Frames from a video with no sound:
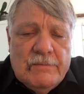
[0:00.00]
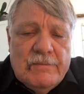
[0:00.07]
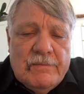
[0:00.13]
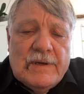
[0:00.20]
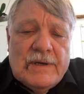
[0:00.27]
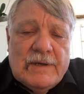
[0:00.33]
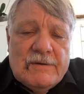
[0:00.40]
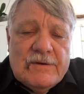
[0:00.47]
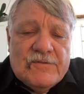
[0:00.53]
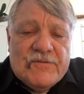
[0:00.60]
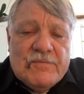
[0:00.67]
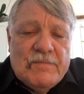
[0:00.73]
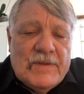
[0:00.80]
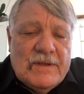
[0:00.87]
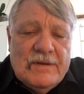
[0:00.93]
No,
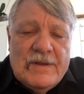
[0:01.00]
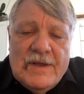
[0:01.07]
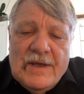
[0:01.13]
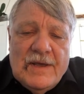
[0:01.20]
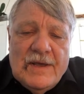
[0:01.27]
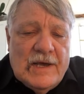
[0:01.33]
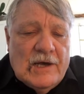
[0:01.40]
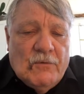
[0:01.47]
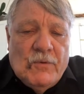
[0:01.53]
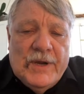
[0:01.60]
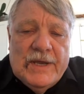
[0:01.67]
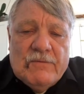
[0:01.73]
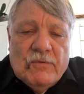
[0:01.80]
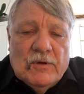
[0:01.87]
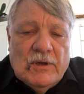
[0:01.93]
Hell
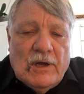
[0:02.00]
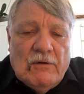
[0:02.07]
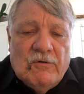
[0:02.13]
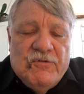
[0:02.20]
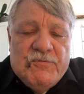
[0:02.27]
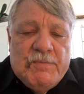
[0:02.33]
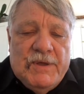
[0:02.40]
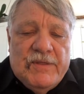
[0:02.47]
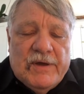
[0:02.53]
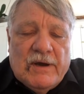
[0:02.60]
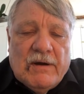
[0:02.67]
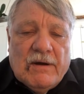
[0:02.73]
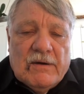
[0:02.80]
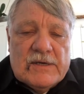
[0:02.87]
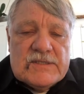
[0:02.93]
Week will always be the
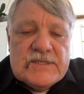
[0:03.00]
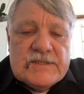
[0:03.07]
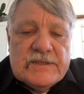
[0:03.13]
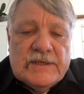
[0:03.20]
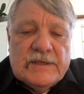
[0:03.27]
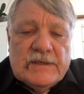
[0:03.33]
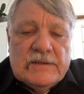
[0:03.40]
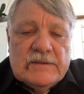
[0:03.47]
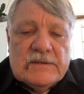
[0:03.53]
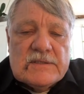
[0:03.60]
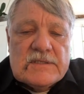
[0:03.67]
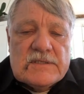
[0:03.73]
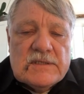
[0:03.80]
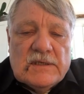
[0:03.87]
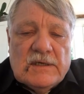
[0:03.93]
hardest thing.
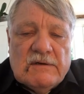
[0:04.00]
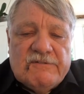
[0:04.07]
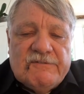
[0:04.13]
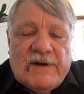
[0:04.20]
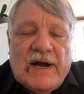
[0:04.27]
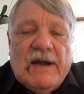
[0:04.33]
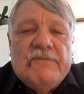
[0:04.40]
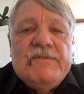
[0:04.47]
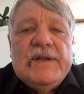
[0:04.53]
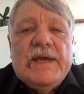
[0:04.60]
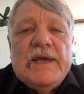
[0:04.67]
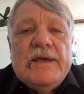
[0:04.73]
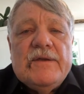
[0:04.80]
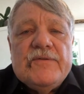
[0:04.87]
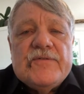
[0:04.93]
It's 5
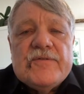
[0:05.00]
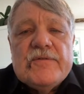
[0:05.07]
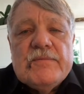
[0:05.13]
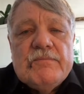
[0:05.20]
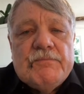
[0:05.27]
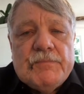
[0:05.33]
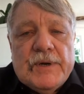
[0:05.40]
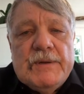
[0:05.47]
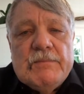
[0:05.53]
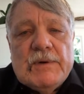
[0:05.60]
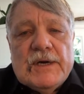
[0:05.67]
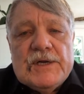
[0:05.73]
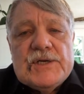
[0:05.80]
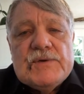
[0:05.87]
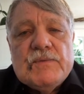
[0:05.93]
days pretty
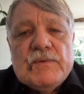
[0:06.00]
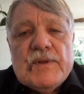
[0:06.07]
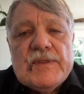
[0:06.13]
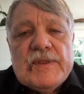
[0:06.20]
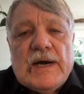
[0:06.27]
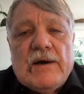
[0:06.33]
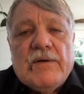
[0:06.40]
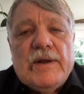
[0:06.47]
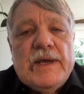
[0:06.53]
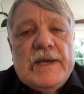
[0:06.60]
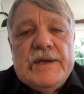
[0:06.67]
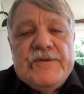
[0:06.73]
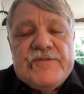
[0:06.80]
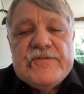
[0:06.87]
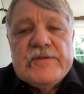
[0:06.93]
much without
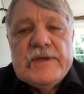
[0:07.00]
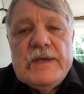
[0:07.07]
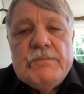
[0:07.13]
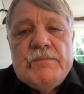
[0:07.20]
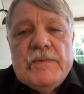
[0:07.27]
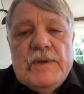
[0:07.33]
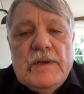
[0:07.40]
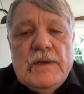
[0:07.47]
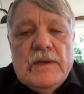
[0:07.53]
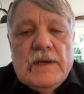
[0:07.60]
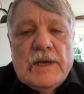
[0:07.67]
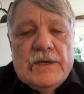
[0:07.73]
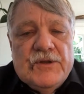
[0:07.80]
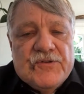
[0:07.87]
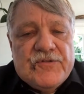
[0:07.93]
any sleep,
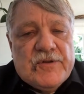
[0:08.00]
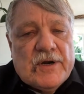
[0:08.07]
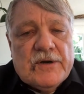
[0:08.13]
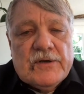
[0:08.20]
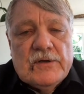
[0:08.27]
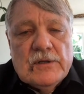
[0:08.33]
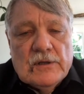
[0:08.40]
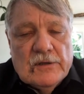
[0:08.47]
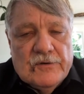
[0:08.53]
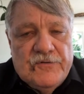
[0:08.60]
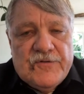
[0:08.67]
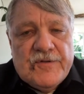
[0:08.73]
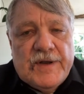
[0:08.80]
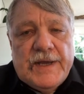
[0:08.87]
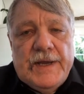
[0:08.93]
and you start to
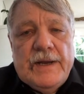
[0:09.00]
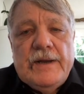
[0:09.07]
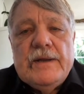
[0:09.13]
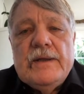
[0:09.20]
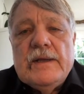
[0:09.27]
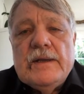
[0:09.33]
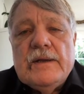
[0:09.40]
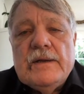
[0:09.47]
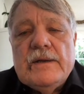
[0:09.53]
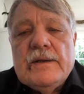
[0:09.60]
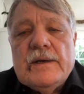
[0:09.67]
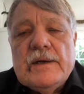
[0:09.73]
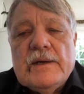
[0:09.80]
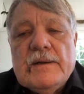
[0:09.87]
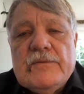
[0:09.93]
hallucinate and
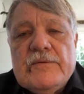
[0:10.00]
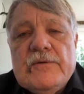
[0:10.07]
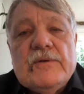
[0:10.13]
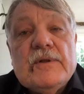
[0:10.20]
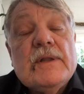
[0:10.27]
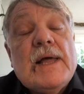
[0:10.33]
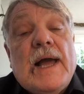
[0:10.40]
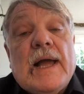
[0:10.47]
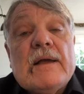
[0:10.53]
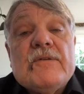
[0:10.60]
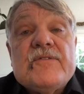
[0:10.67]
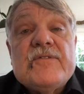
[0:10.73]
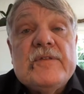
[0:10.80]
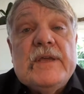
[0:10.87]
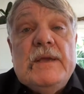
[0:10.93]
due to lack
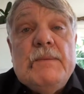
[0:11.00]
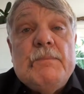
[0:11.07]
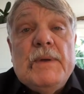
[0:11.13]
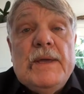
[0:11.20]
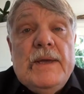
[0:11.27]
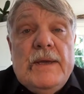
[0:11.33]
of sleep.